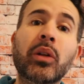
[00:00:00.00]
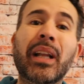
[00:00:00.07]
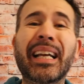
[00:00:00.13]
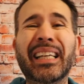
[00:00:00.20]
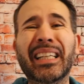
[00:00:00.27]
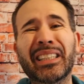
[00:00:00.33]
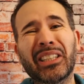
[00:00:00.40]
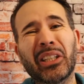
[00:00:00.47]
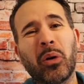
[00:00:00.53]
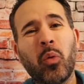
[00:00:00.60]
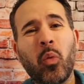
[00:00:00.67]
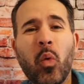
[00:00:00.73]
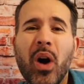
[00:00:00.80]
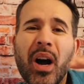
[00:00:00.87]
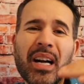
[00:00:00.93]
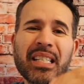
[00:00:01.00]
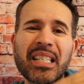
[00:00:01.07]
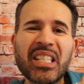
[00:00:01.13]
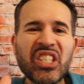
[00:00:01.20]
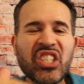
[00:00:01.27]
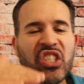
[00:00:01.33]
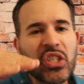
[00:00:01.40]
like in the
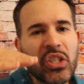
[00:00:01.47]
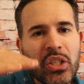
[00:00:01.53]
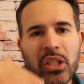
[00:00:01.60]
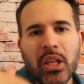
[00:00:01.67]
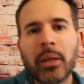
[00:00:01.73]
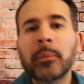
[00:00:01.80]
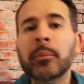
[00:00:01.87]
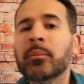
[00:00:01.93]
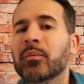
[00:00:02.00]
ones.